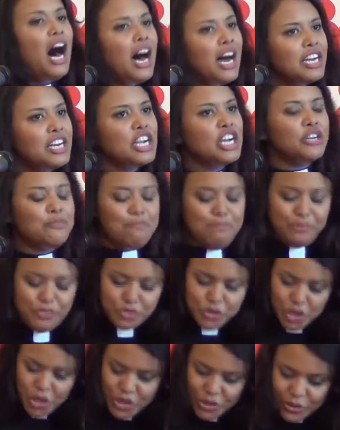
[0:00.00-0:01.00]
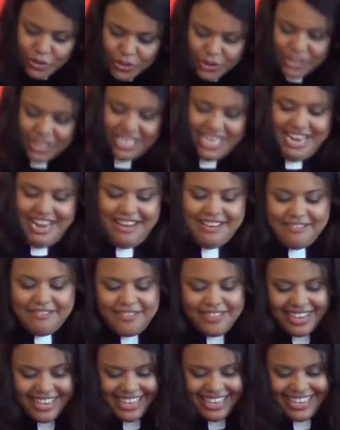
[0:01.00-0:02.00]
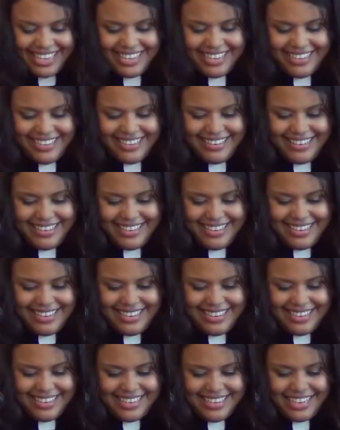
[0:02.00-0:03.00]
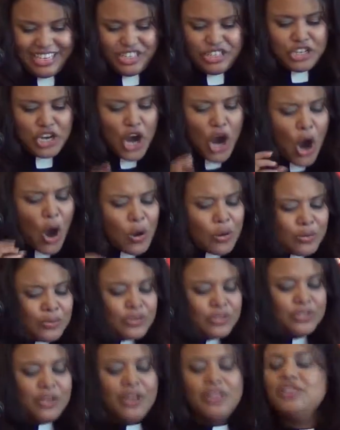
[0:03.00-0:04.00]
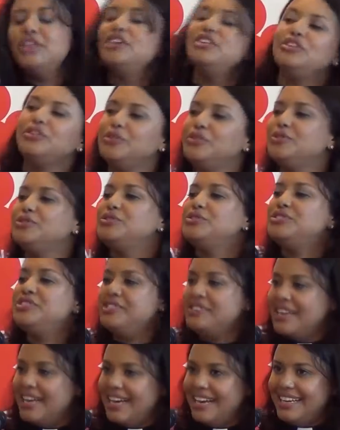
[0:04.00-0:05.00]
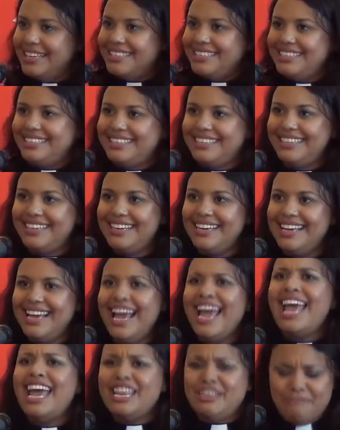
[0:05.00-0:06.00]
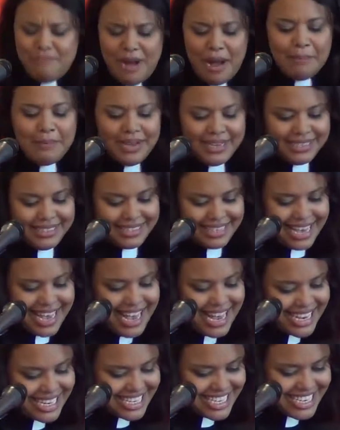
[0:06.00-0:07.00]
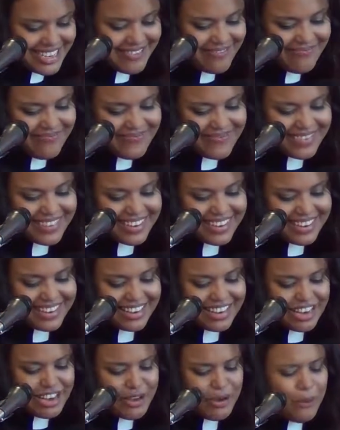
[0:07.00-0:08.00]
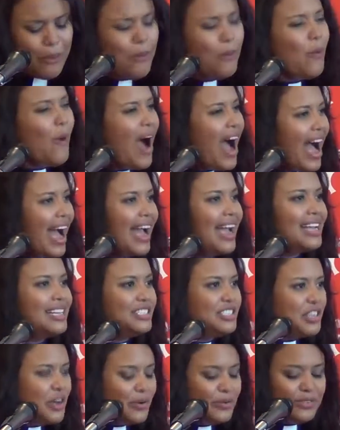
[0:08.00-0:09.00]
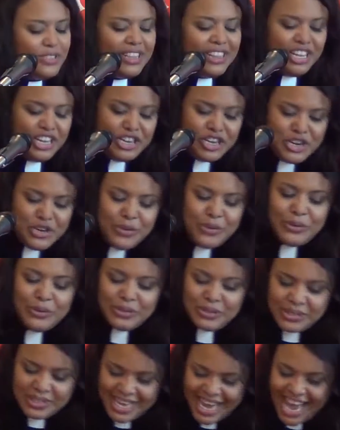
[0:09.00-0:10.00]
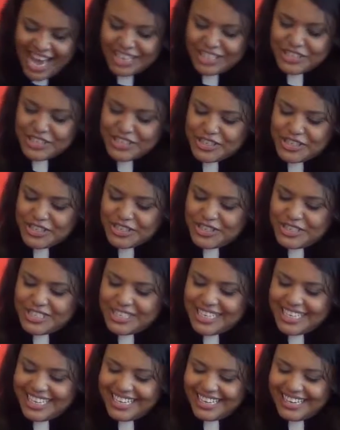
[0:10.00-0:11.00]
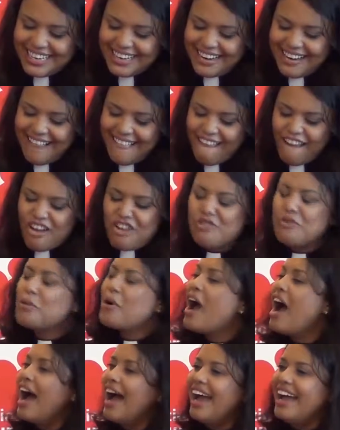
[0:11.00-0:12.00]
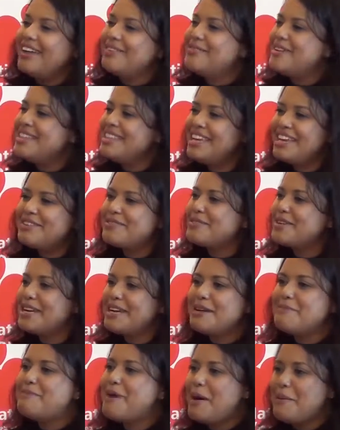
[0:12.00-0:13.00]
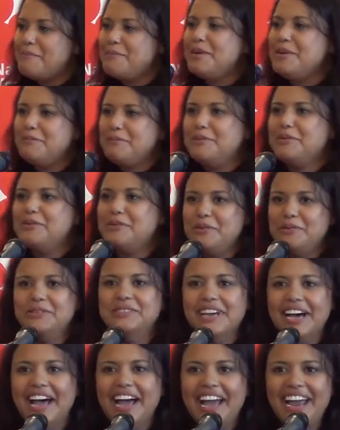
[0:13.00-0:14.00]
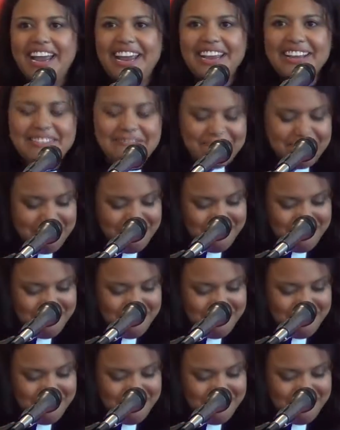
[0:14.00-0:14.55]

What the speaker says: unobtrusive tones on the news tonight. And Mama said, why don't the newscasters cry when they read about people who died?